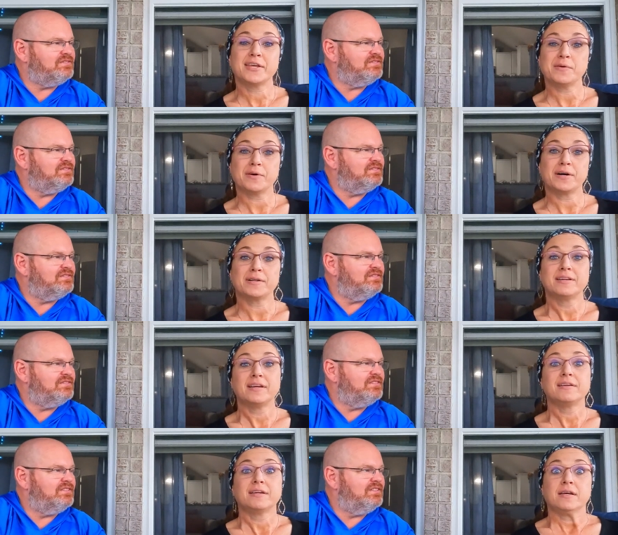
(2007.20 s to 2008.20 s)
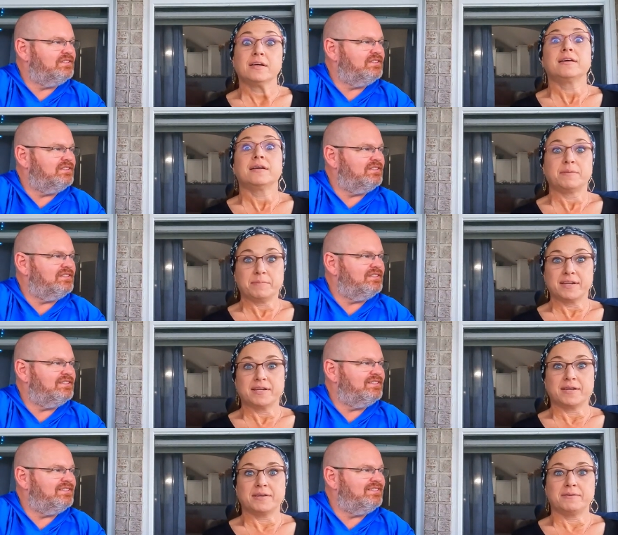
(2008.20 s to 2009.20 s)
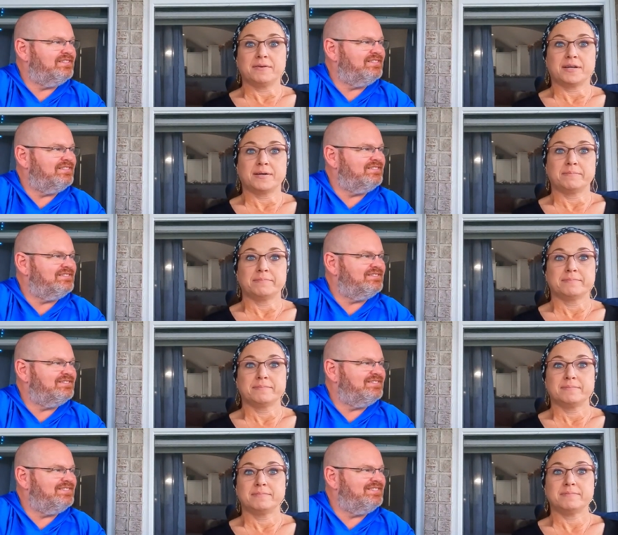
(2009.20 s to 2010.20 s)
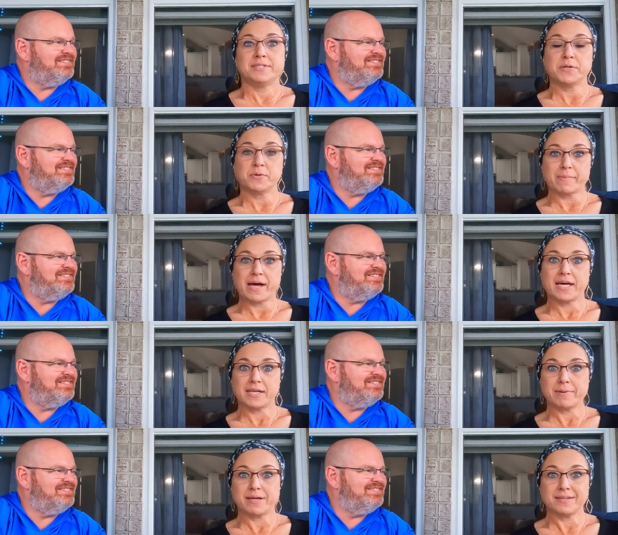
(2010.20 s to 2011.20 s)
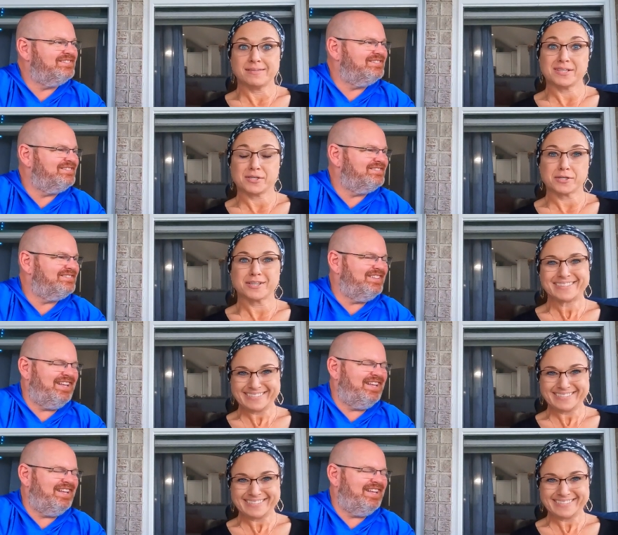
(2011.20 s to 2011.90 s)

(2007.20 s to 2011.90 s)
Speaker 1: thank you all. I'm gonna go um, deal with my high demanding dog.